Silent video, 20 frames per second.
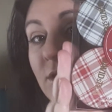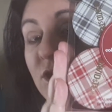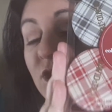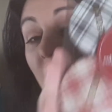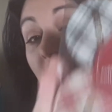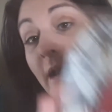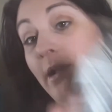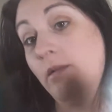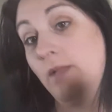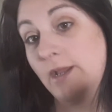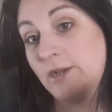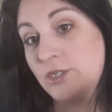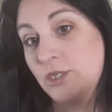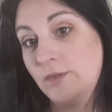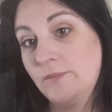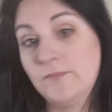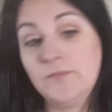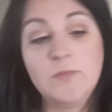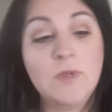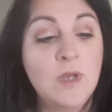chai
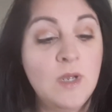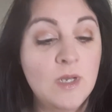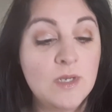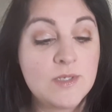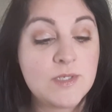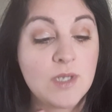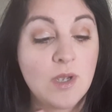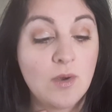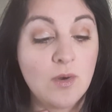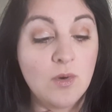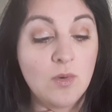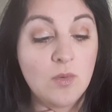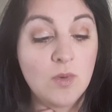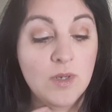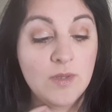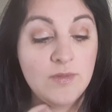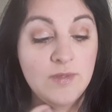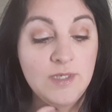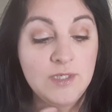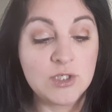collection.
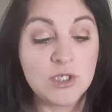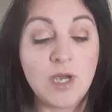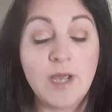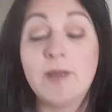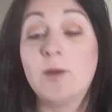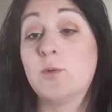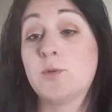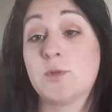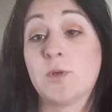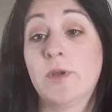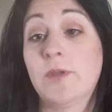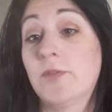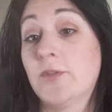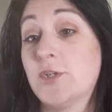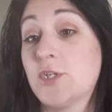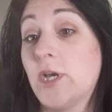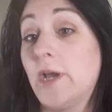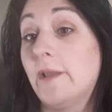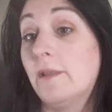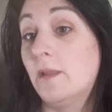So the chai
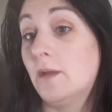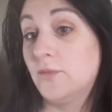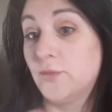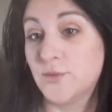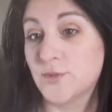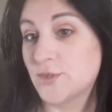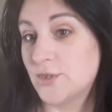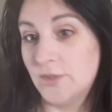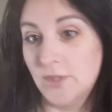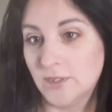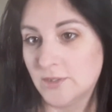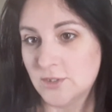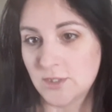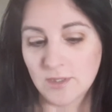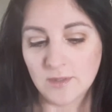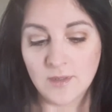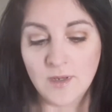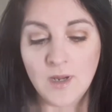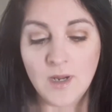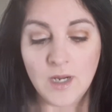lovers
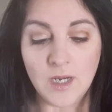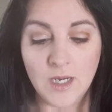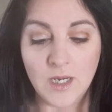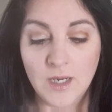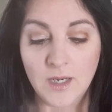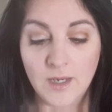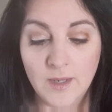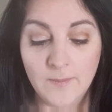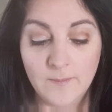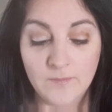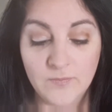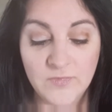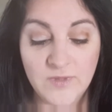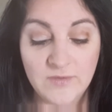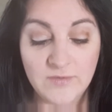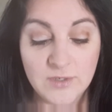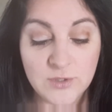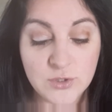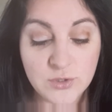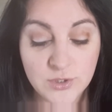collection.
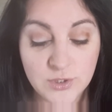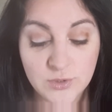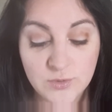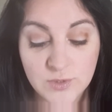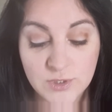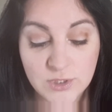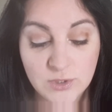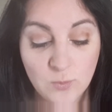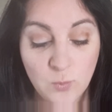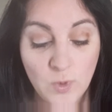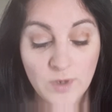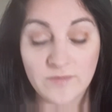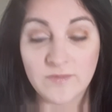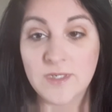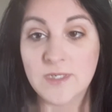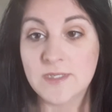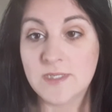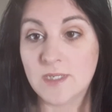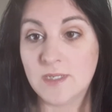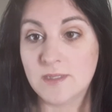They've introduced, one of
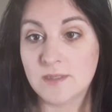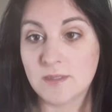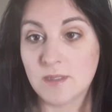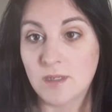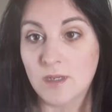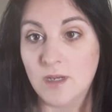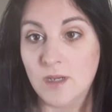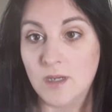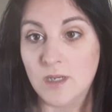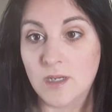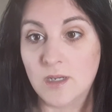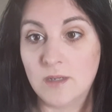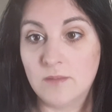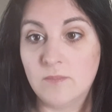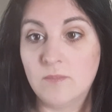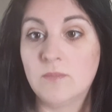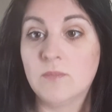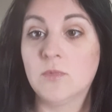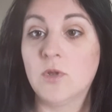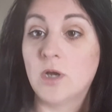these is a
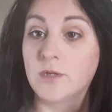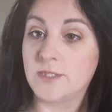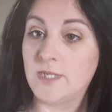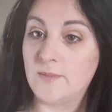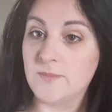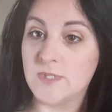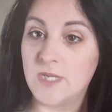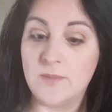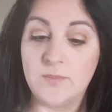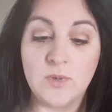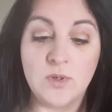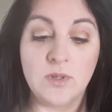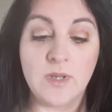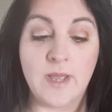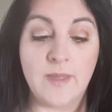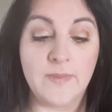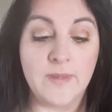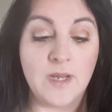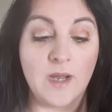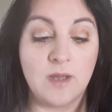longtime staple,
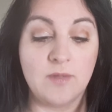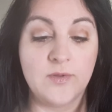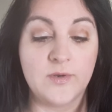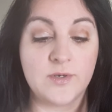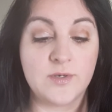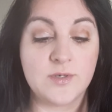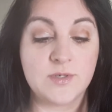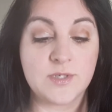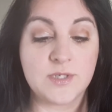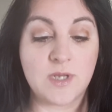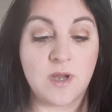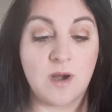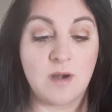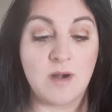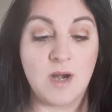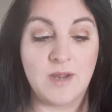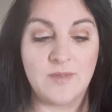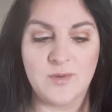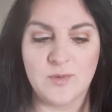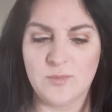and the others
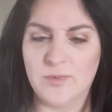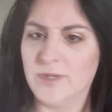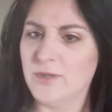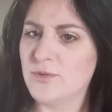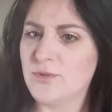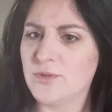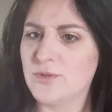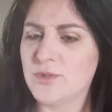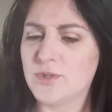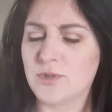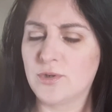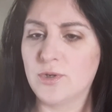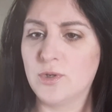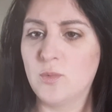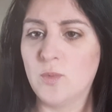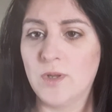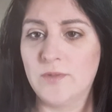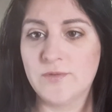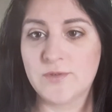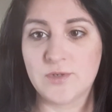are either reintroduced or new
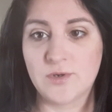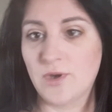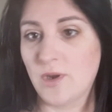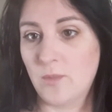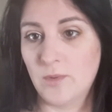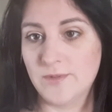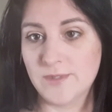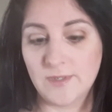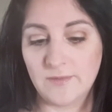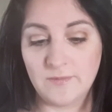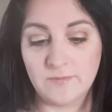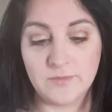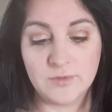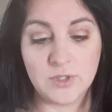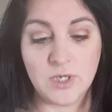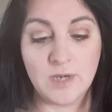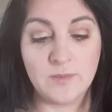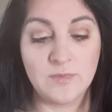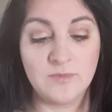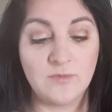ones. They're not ones I've ever
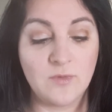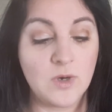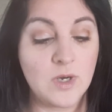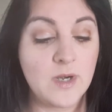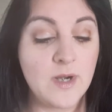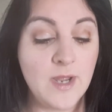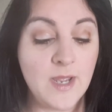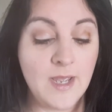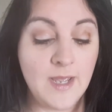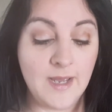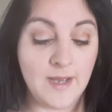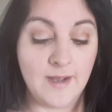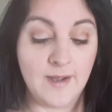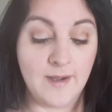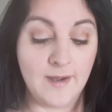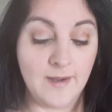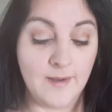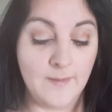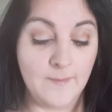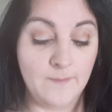tried before.
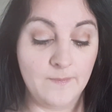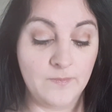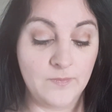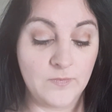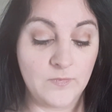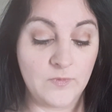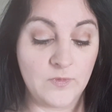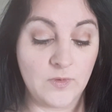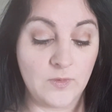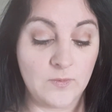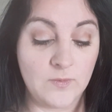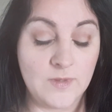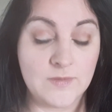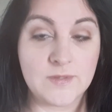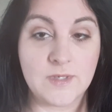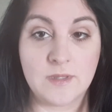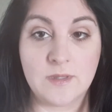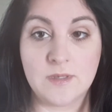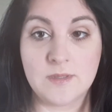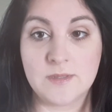So
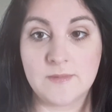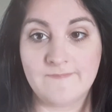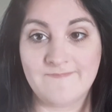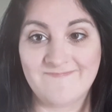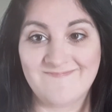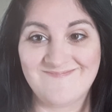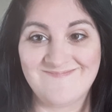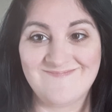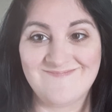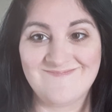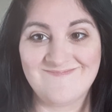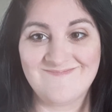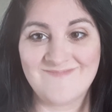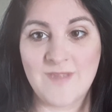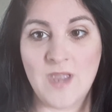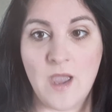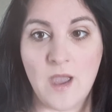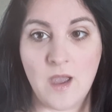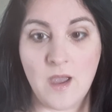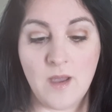let's get this
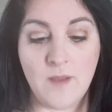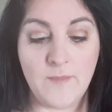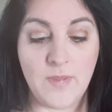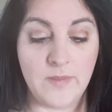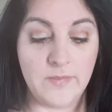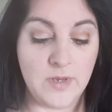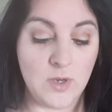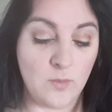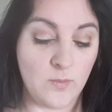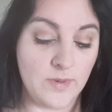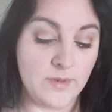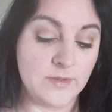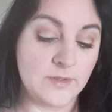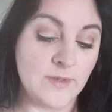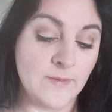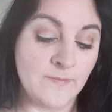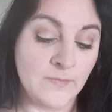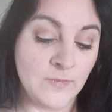baby open.